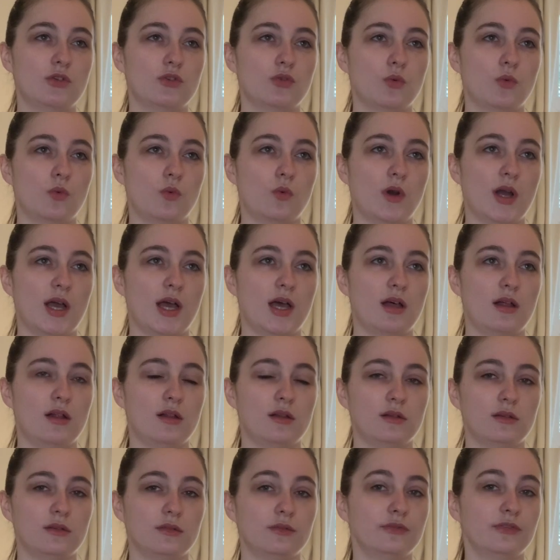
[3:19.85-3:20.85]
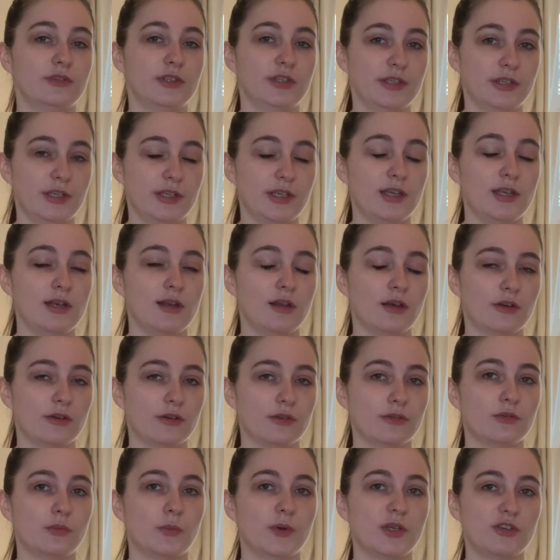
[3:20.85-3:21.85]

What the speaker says: 12 kilos,